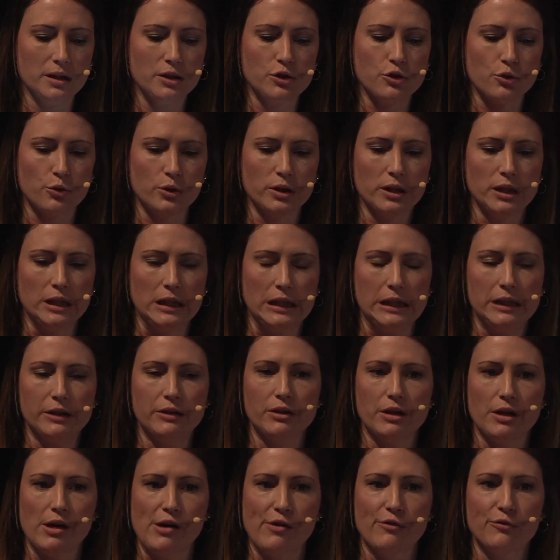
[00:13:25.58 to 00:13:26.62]
joining
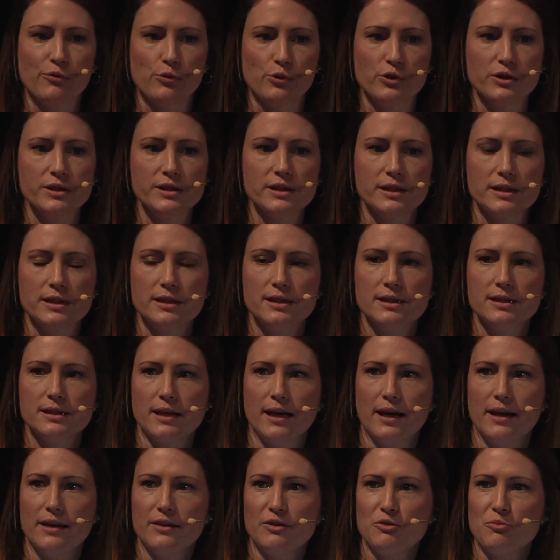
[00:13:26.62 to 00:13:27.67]
forces,
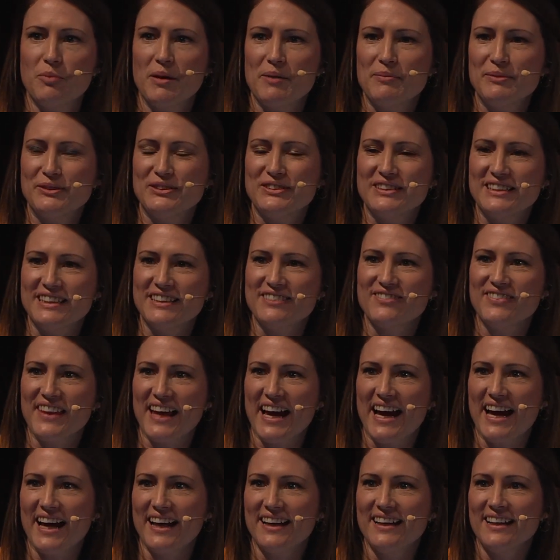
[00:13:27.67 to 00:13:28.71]
to be able to give
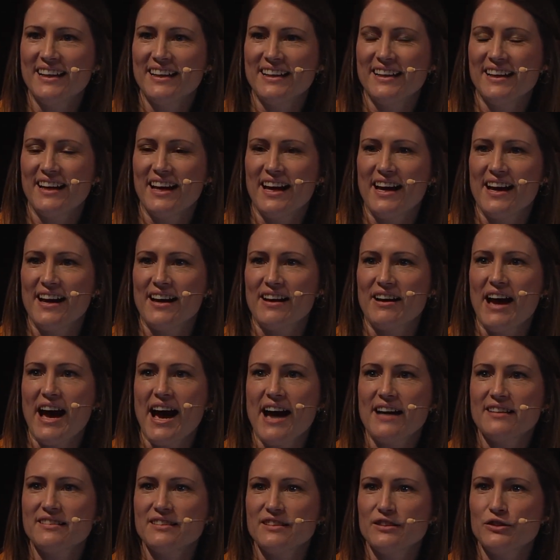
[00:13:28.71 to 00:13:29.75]
that
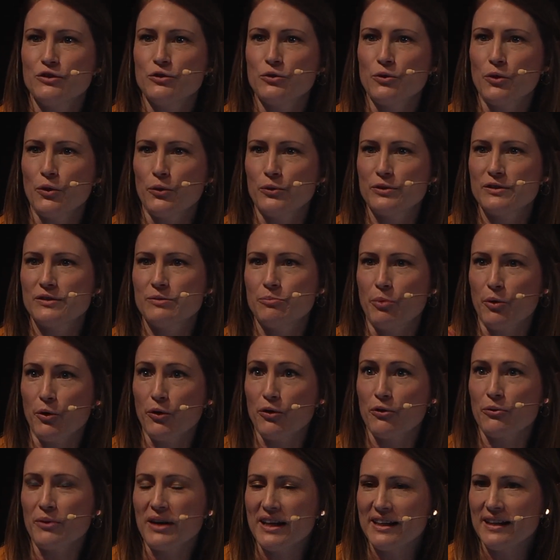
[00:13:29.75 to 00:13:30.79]
access to those
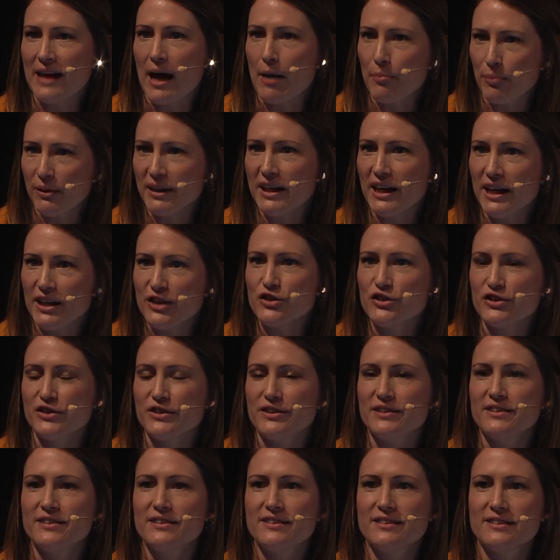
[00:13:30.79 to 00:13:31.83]
birthright
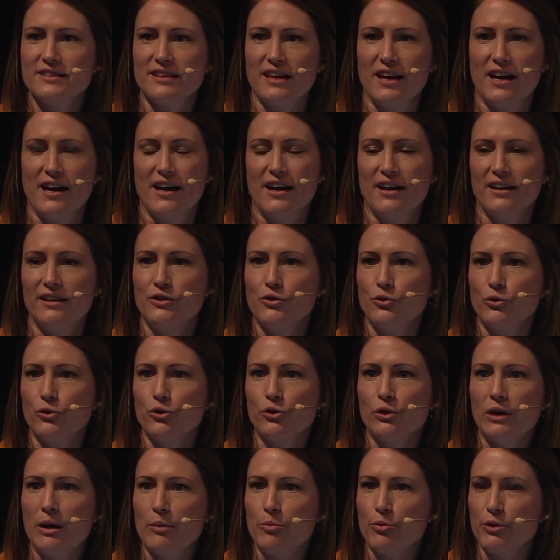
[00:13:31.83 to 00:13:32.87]
applications, your
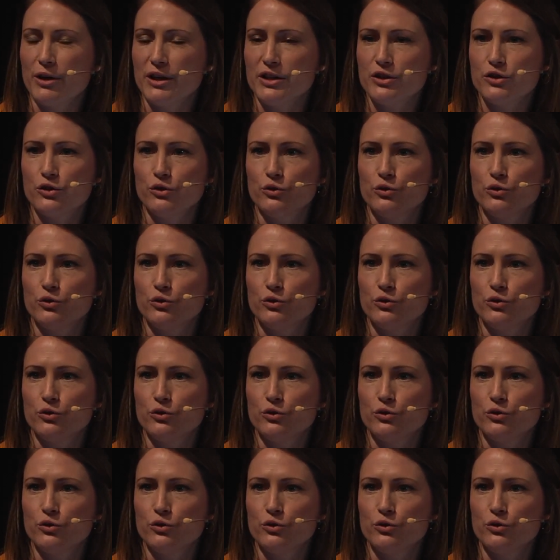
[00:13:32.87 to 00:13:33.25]
collaboration